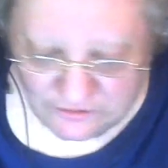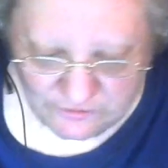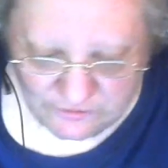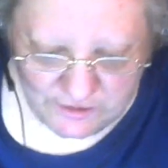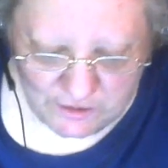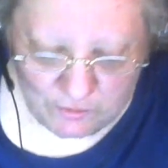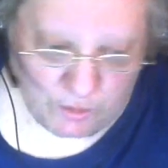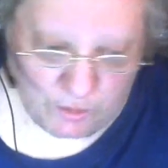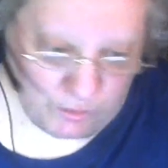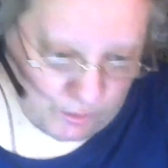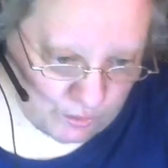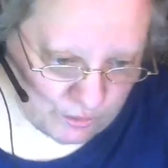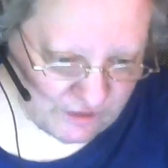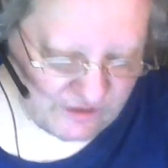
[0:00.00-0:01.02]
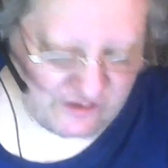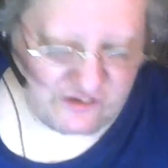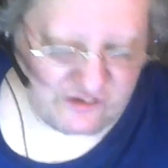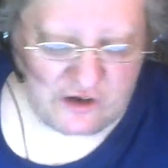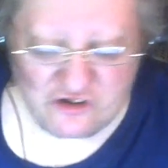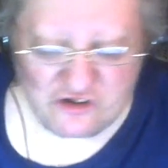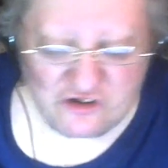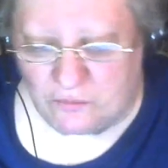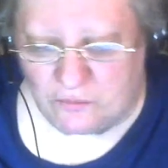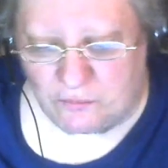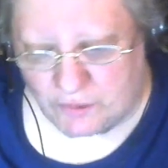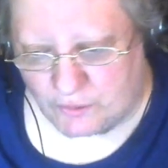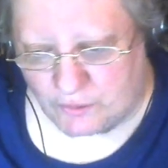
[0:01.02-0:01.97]
to the quote
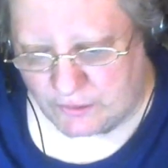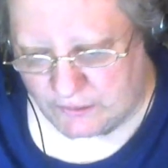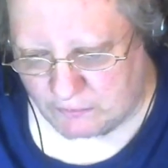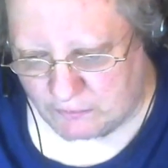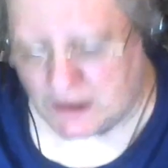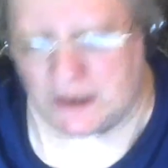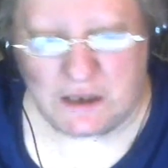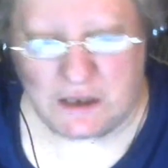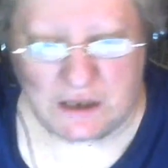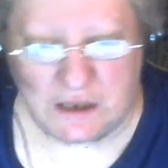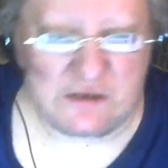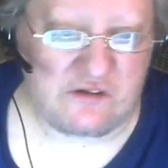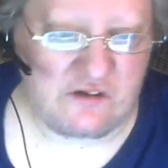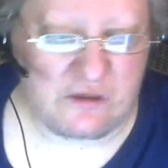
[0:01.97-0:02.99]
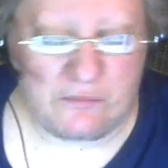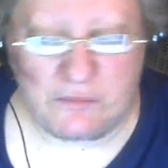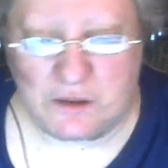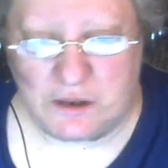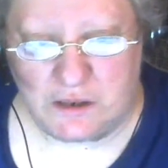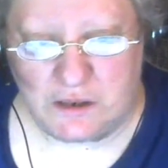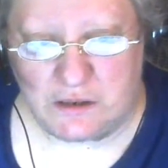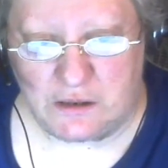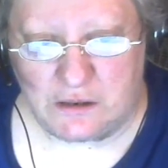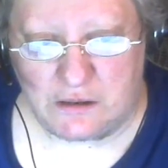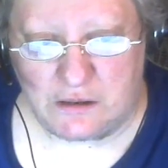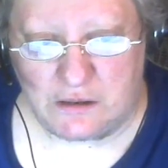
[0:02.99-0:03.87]
organization, but we might get to somebody